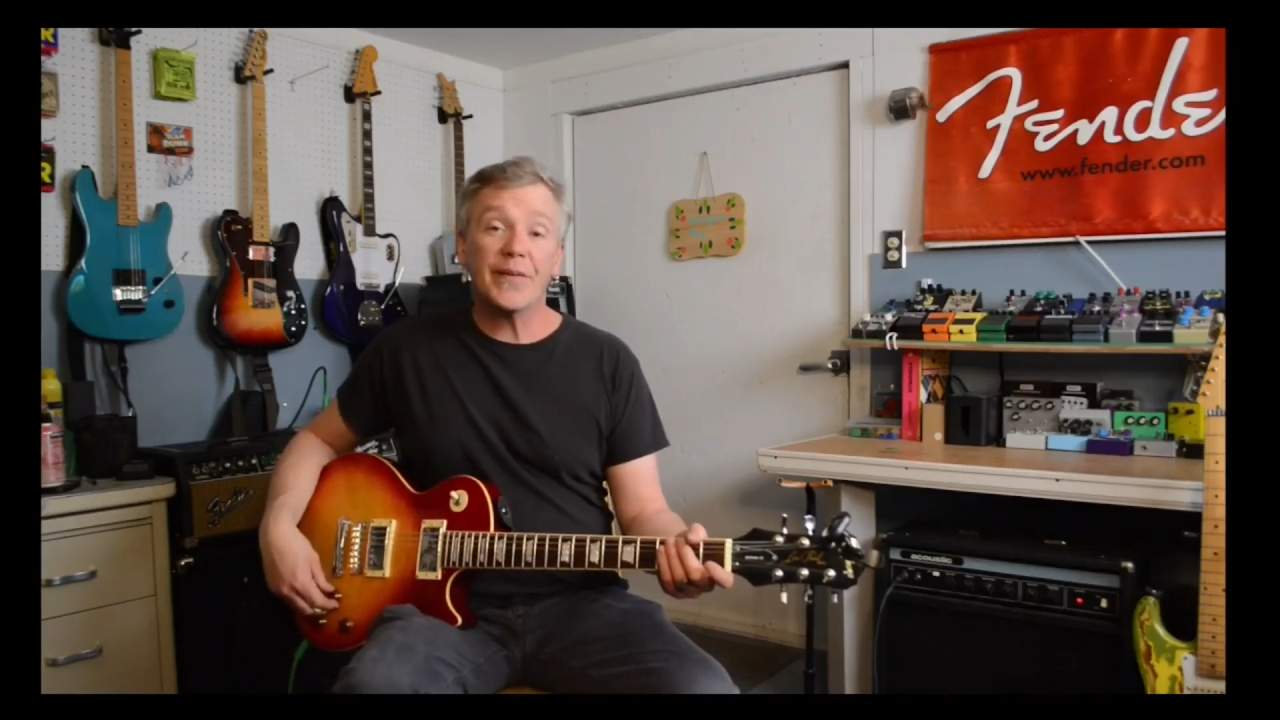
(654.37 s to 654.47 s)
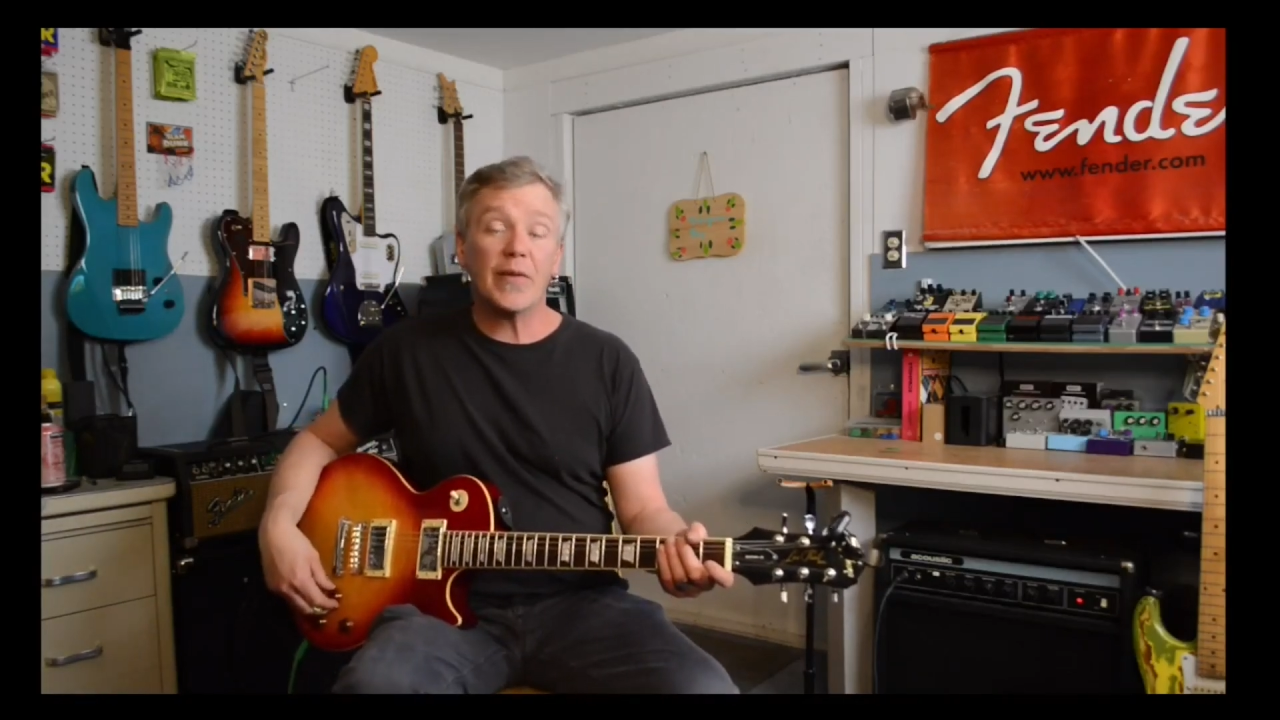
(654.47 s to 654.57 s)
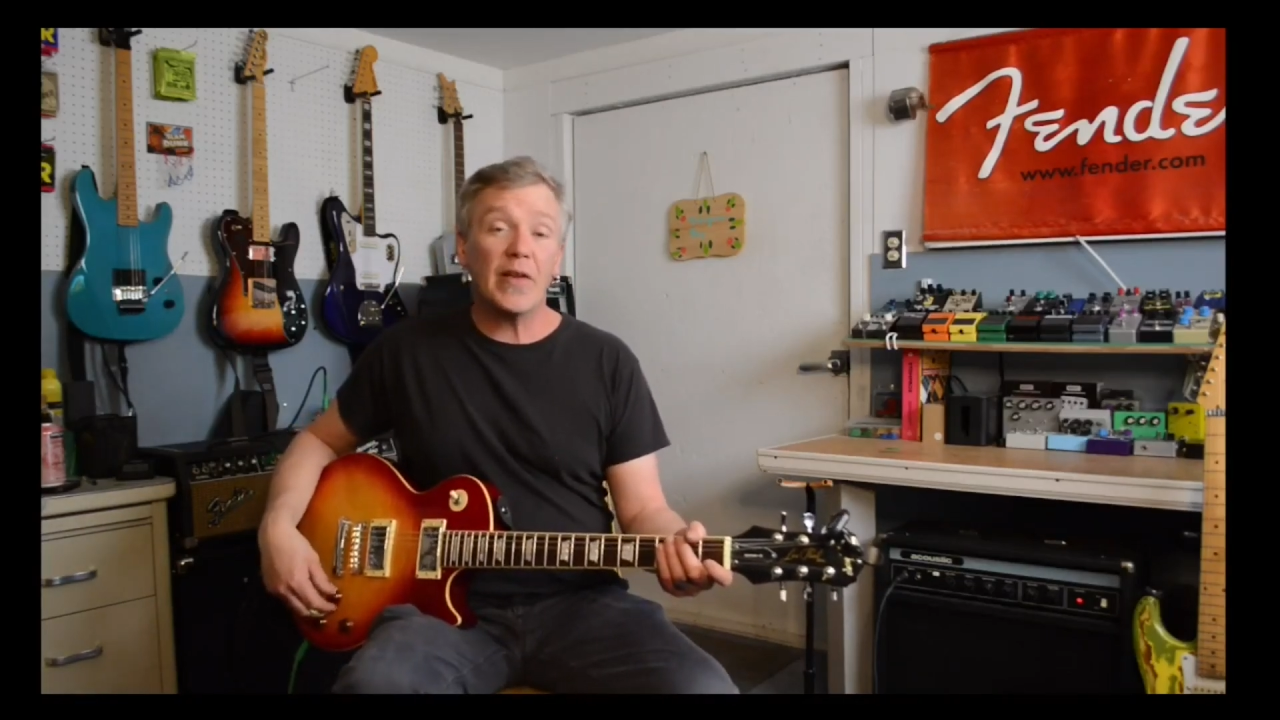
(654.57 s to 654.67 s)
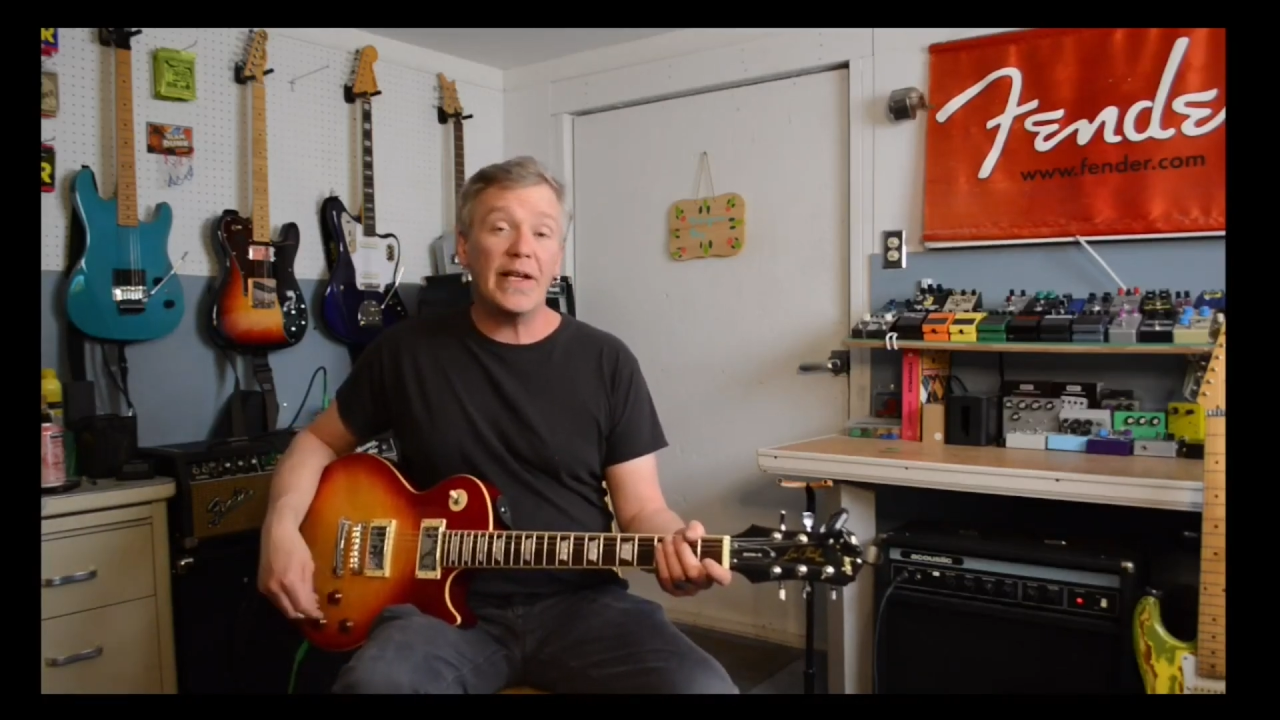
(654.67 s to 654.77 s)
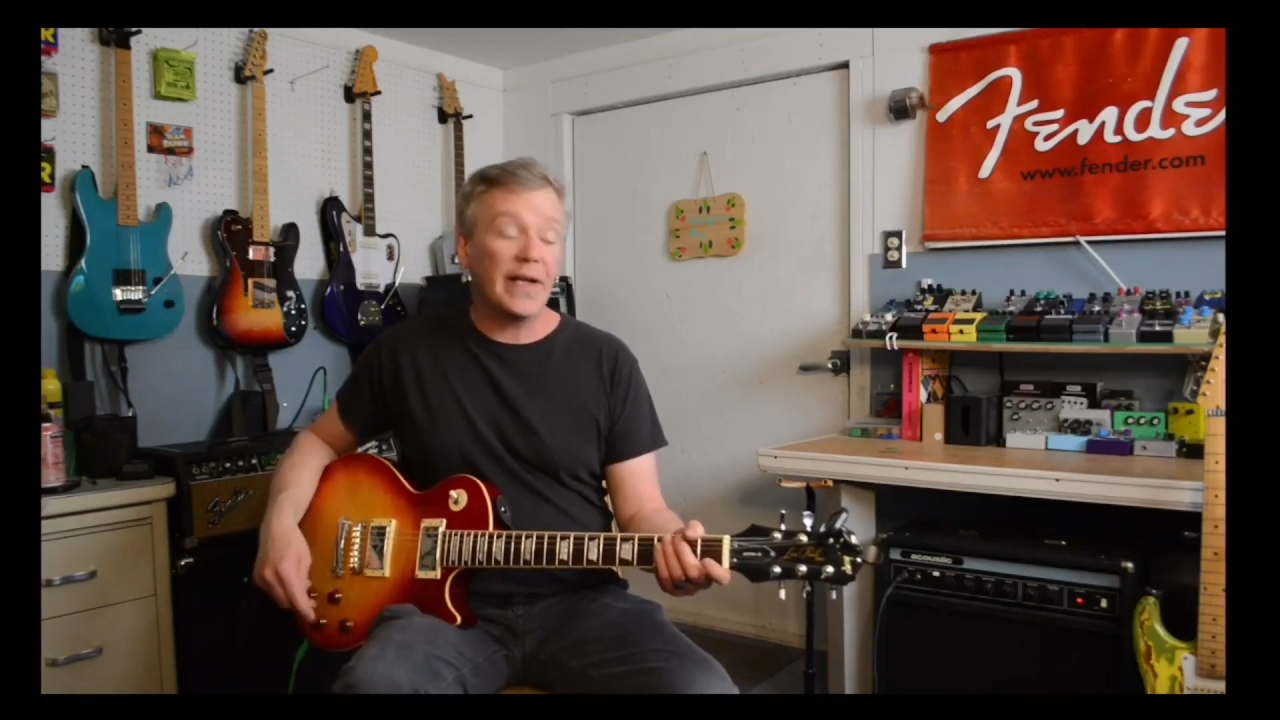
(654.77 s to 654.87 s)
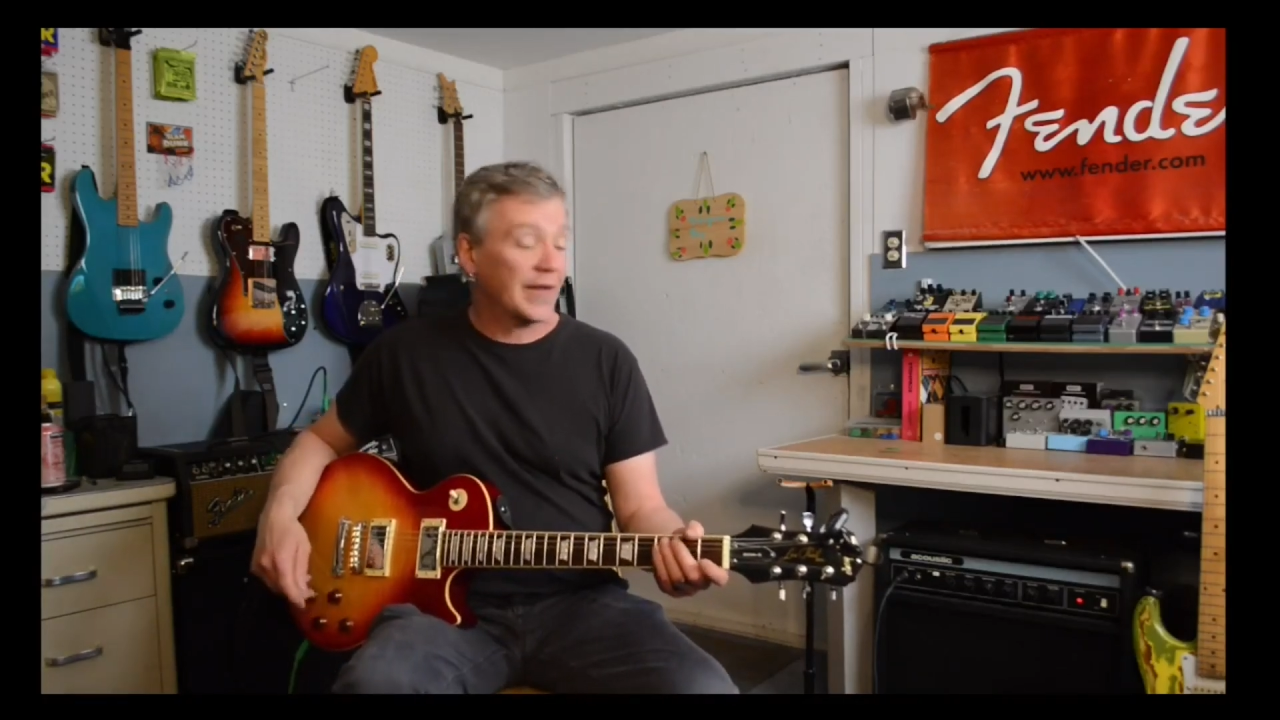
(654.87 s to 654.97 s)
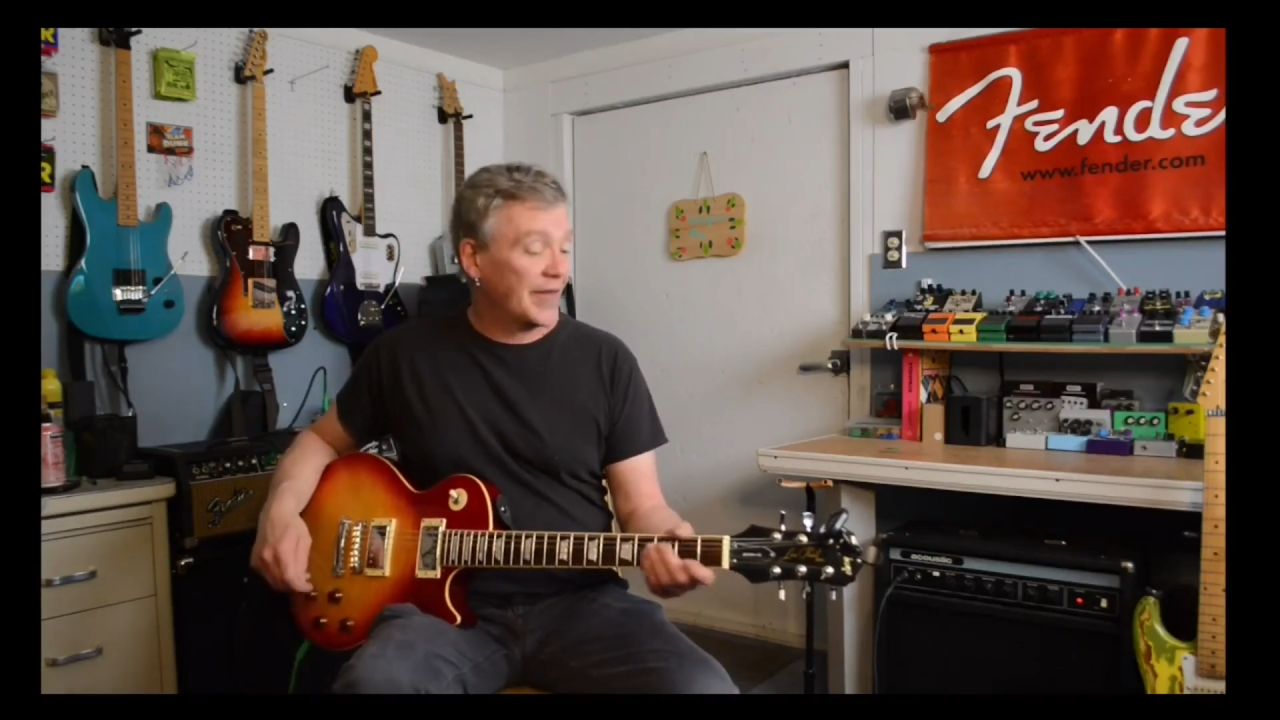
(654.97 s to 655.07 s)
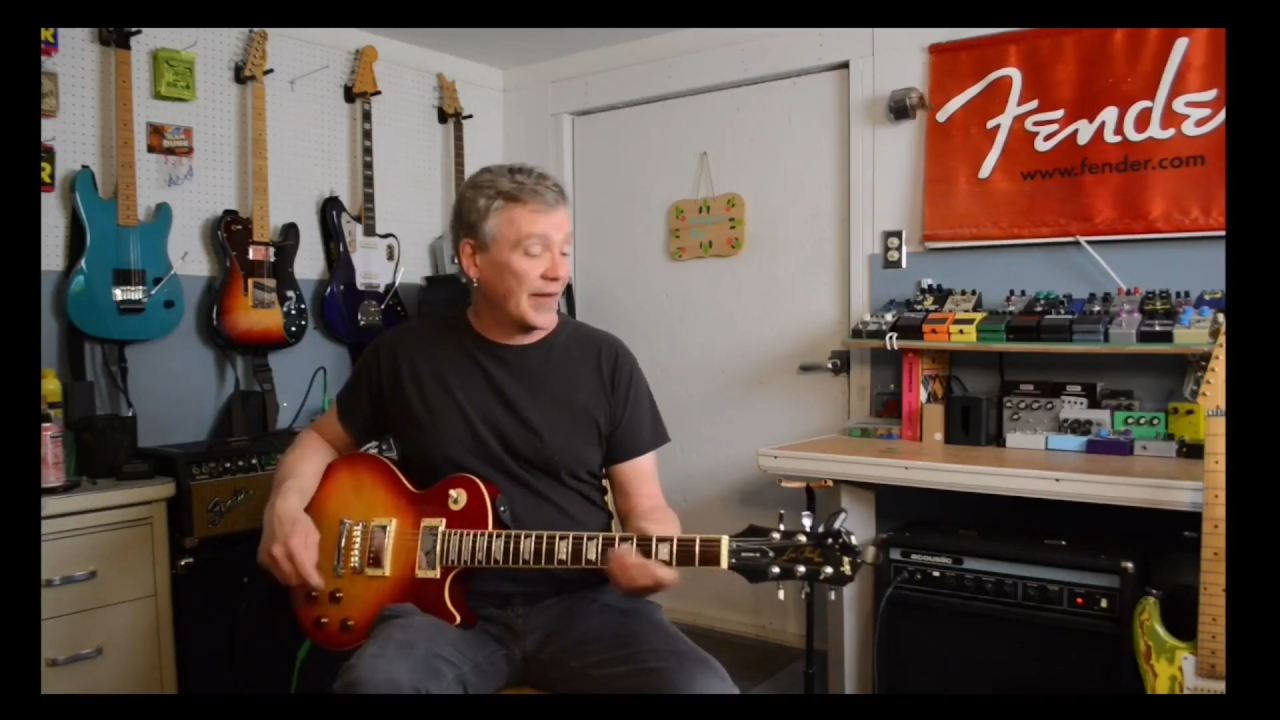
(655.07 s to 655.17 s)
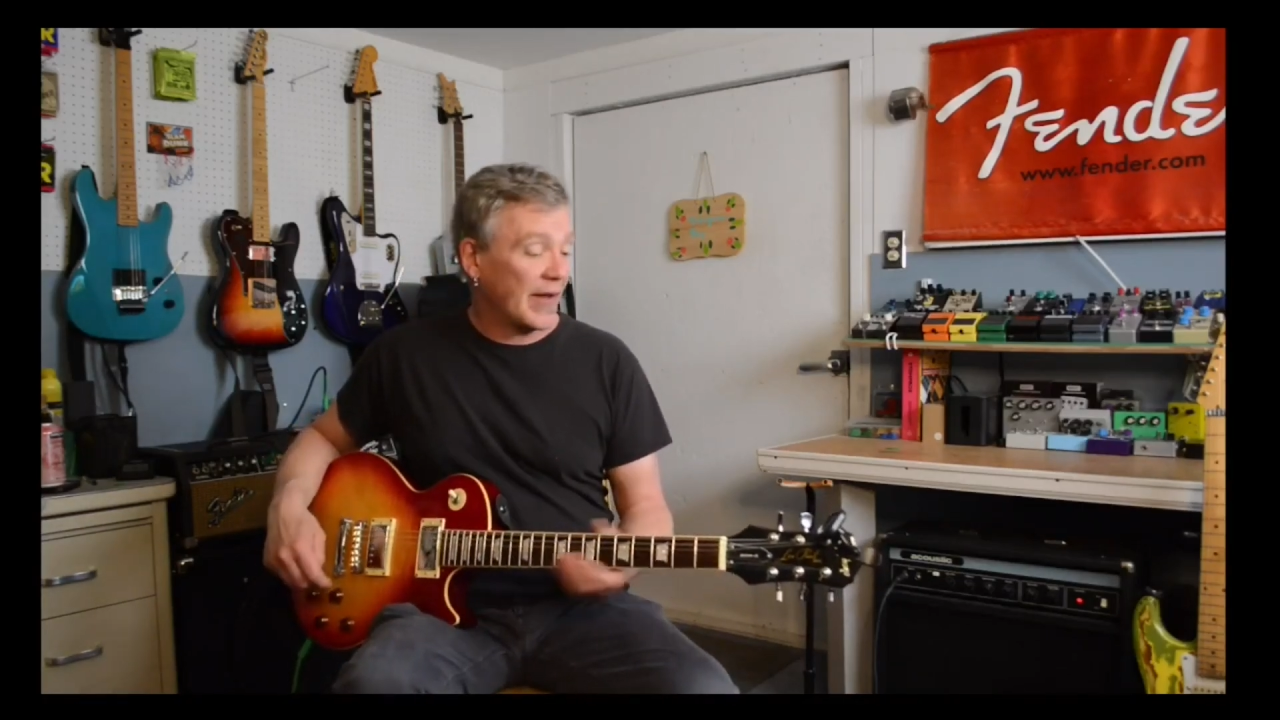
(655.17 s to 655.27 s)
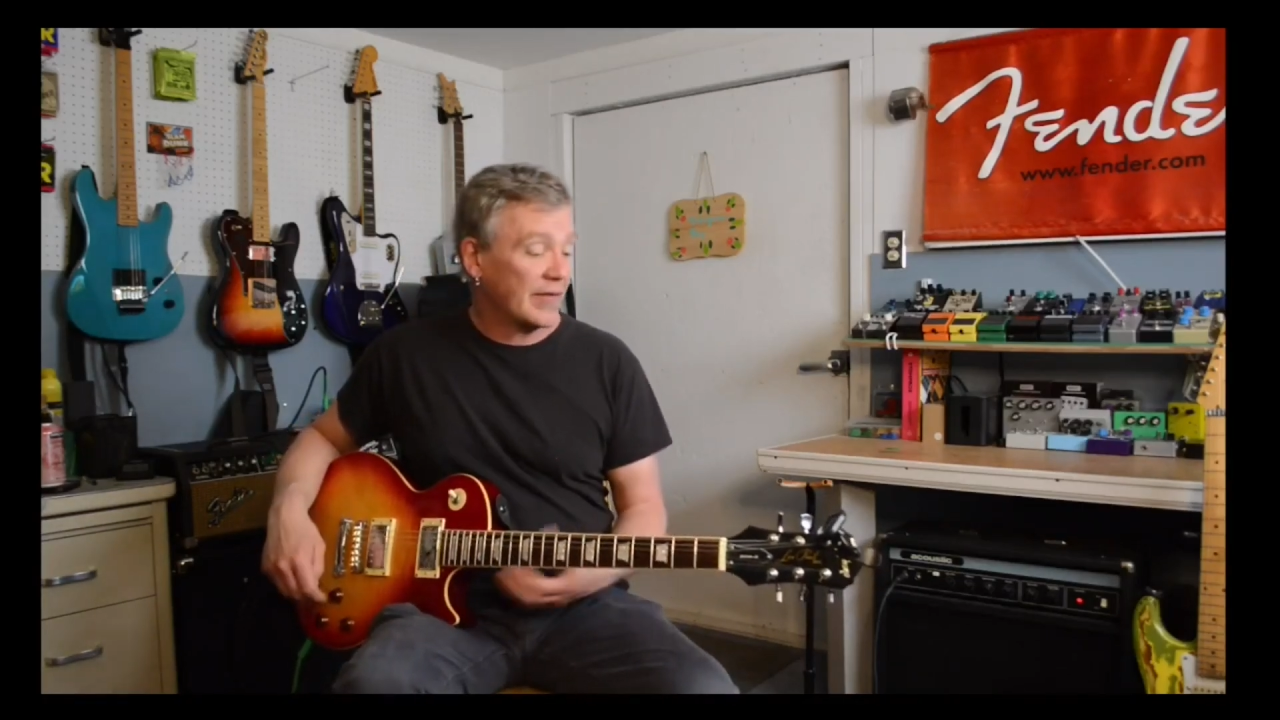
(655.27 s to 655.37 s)
cleaning and
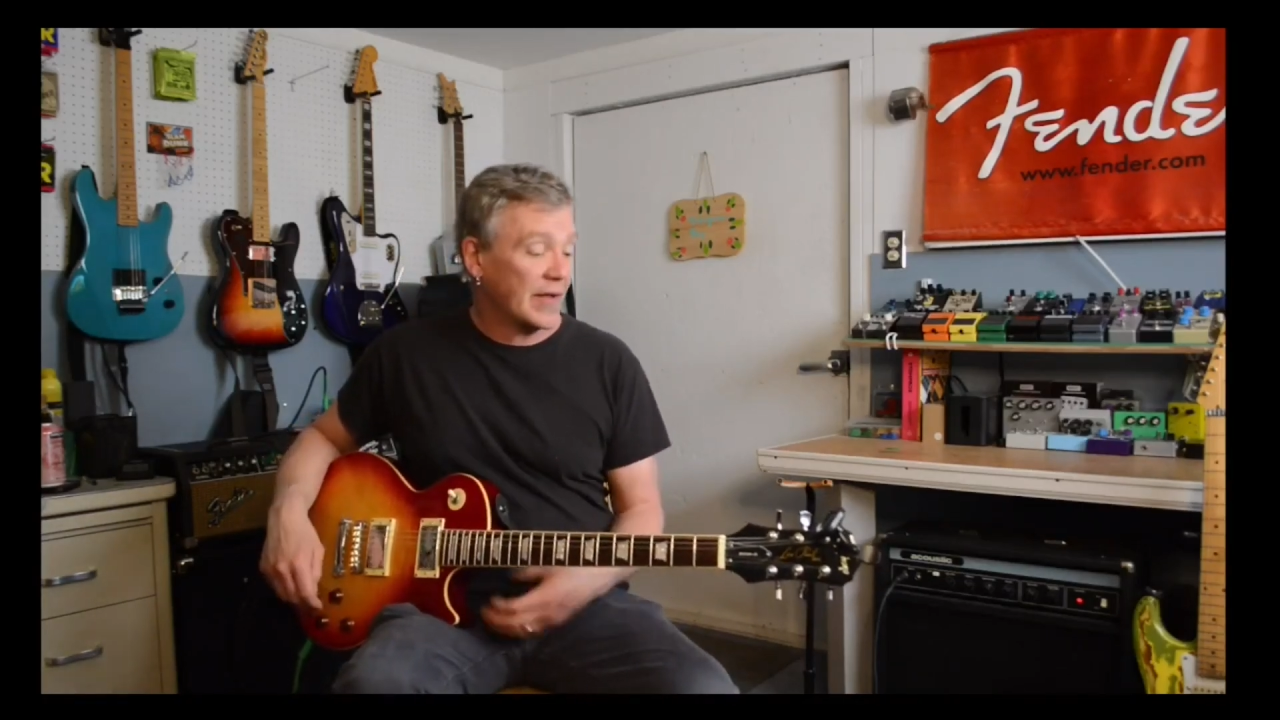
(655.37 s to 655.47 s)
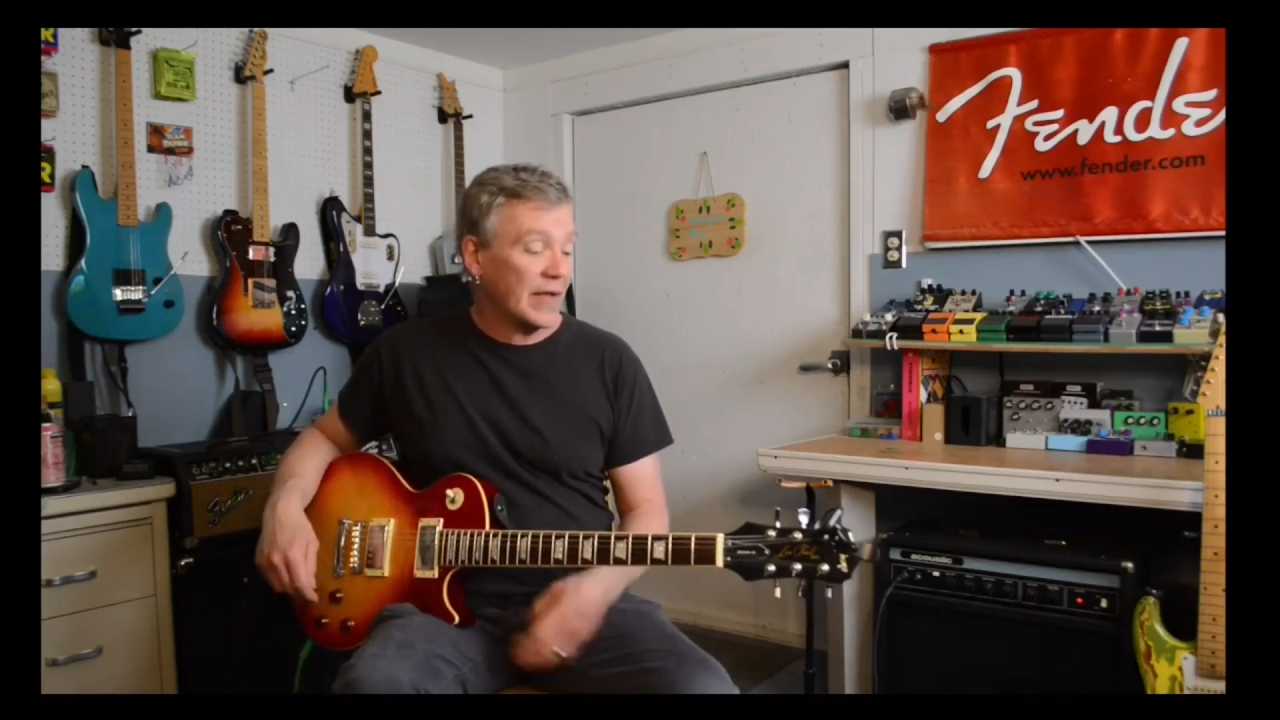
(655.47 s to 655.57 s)
stuff.